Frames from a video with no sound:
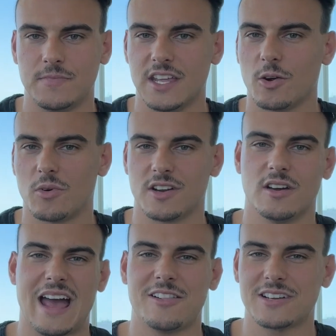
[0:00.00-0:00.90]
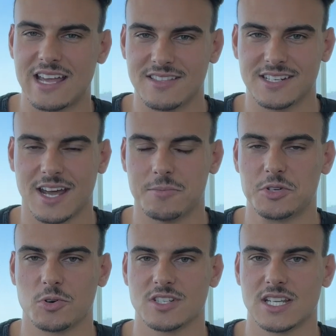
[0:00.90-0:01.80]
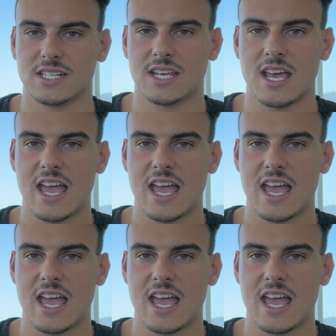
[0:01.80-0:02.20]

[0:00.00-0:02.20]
They don't want to allocate the time towards it.